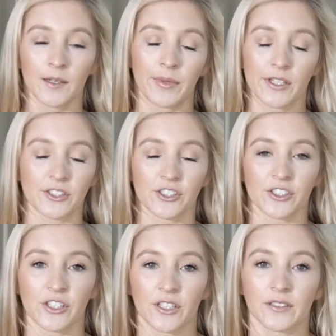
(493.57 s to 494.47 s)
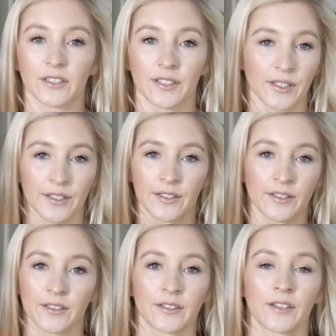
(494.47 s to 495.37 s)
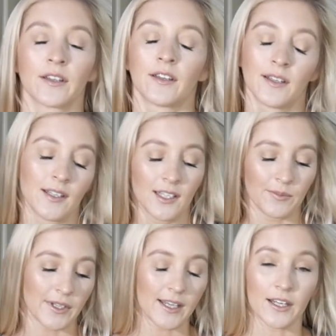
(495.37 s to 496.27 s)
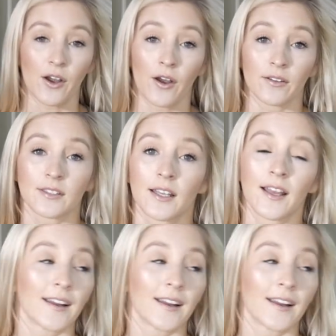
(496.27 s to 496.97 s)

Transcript: pictures, you know, or bikini hauls.